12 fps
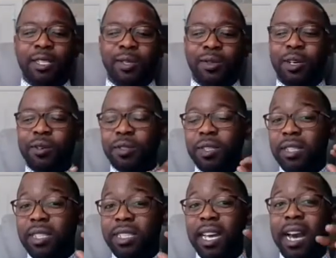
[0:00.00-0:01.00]
So those are
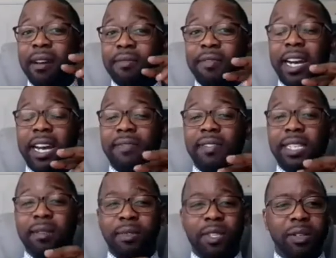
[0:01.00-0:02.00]
the top 5
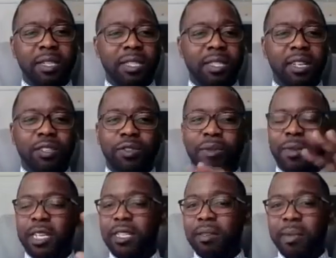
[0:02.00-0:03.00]
tips. There are a
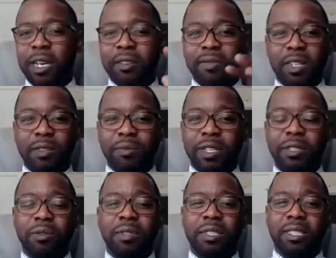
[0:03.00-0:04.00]
tremendous amount of other
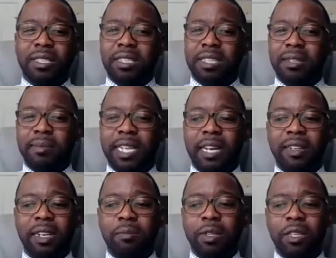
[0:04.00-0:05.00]
resources and tips
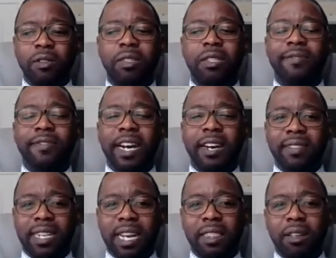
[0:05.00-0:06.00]
out there, but those are the 5
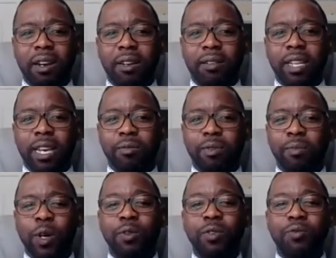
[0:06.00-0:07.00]
that I thought that were
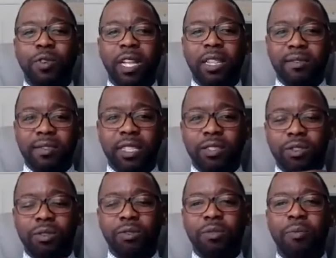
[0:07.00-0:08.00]
most relevant
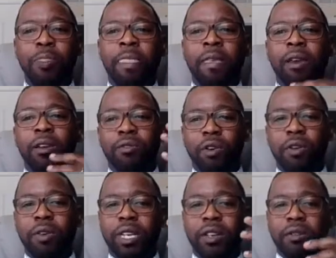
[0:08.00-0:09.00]
to
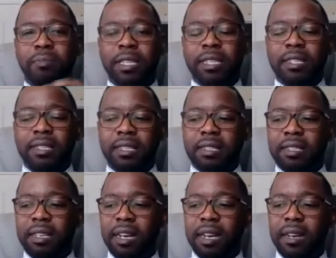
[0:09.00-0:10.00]
growing your business
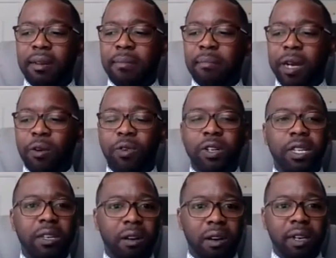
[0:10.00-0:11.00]
by
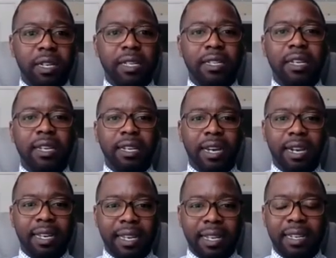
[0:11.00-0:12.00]
working on it and not
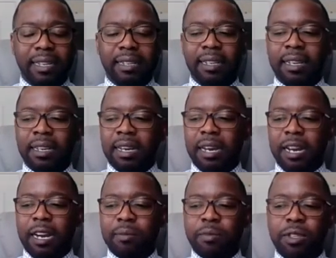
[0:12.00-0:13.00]
in
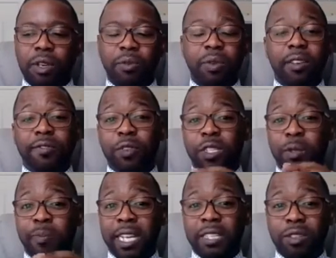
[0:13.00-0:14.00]
it. So if you
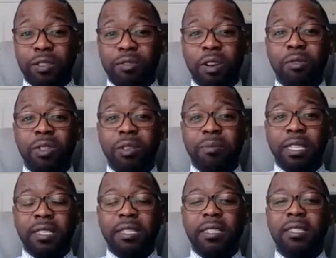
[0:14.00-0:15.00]
expect to grow your
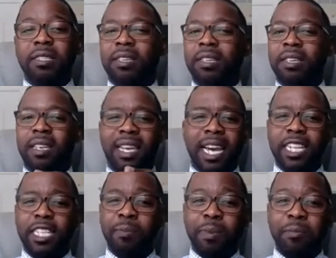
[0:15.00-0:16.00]
business, you got to
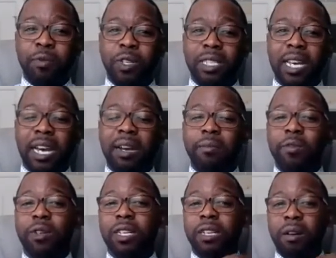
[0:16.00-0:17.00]
spend more time
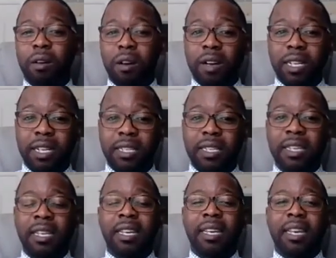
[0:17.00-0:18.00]
working on it
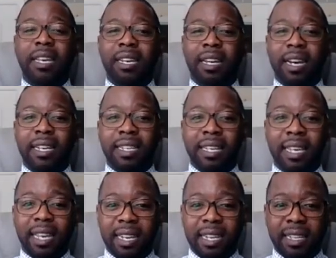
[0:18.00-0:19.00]
and not
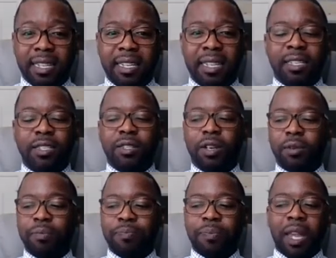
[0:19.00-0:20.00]
in it.
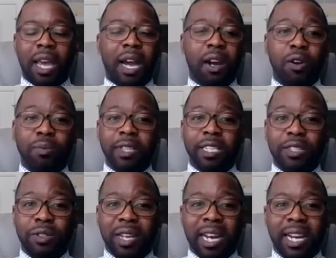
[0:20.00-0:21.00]
So I hope that
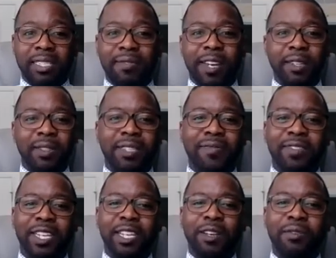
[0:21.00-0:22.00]
you guys found this
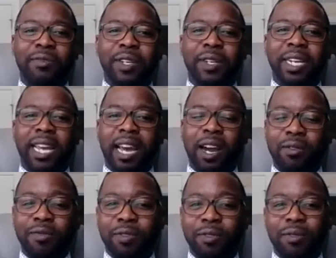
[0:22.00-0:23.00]
video very
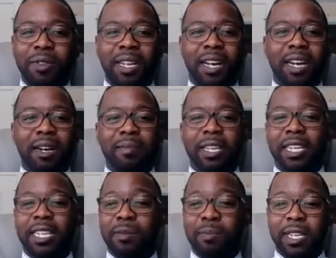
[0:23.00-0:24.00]
helpful.
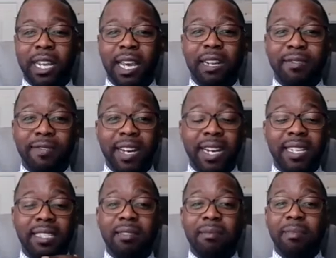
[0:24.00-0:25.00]
It has been
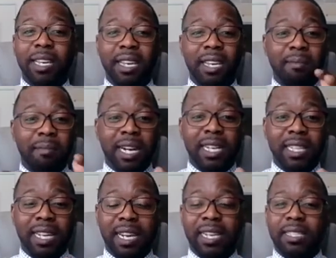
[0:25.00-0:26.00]
edifying to me and my
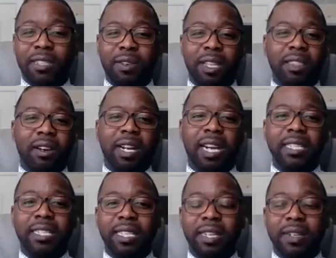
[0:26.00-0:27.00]
clients, so I thought I'd
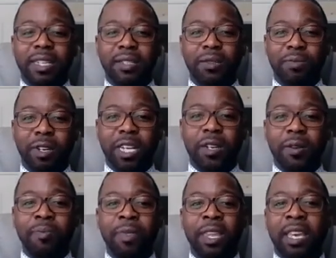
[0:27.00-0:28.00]
share it as well.